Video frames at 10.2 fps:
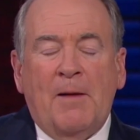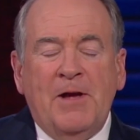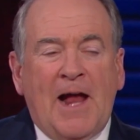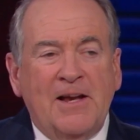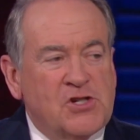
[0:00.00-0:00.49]
I
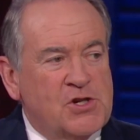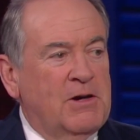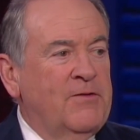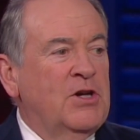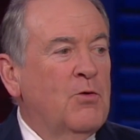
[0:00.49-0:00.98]
mean, I just
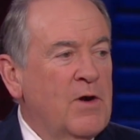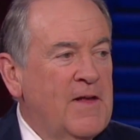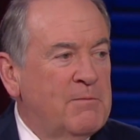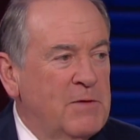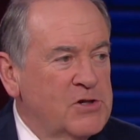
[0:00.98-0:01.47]
don't even know where
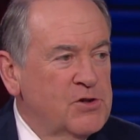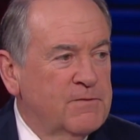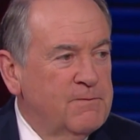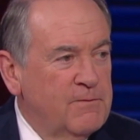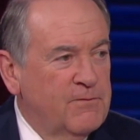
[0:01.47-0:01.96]
that must
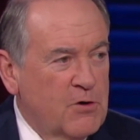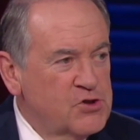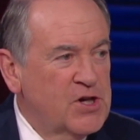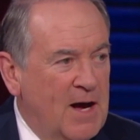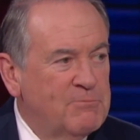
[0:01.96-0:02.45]
have
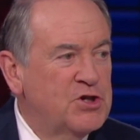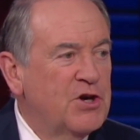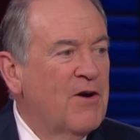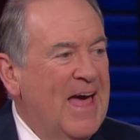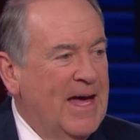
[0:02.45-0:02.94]
first come to
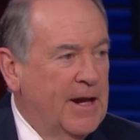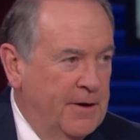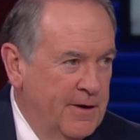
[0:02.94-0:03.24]
your head.